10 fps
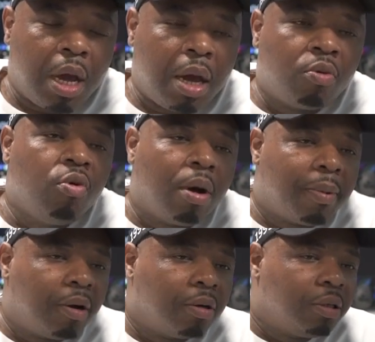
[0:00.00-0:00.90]
I grew up
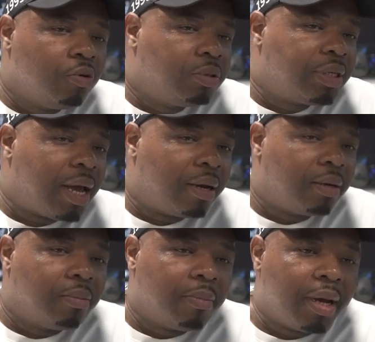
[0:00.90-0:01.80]
on the new side
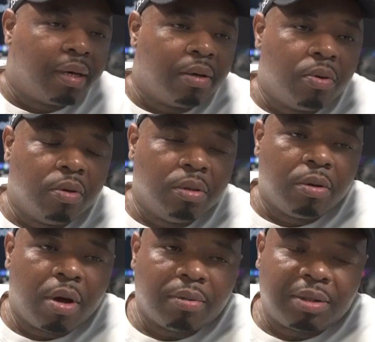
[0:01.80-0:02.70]
of the Magnolia. You know what I'm